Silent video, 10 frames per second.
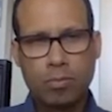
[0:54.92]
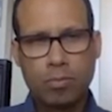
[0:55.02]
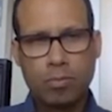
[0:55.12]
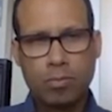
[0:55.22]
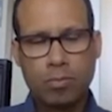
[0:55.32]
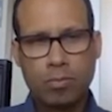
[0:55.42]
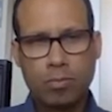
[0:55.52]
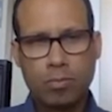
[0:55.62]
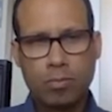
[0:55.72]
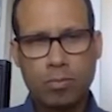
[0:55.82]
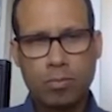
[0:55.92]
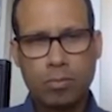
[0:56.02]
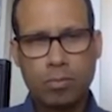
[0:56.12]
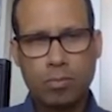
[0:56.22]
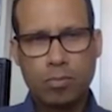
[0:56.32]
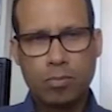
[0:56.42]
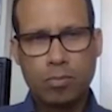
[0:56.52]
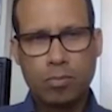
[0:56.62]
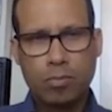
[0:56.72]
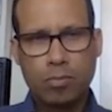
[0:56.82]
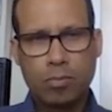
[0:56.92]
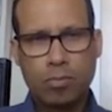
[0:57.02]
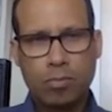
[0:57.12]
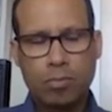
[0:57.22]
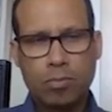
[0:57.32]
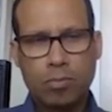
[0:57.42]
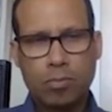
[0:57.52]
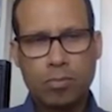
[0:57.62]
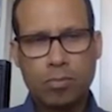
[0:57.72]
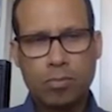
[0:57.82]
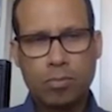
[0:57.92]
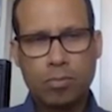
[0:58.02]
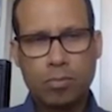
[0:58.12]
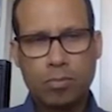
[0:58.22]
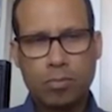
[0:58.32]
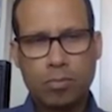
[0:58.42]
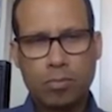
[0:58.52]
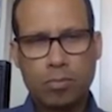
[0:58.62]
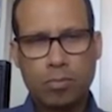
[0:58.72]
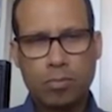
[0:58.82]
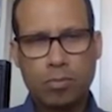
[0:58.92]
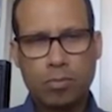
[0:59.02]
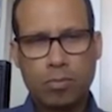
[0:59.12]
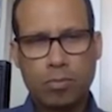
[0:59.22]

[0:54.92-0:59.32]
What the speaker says: No words are spoken by the person on screen.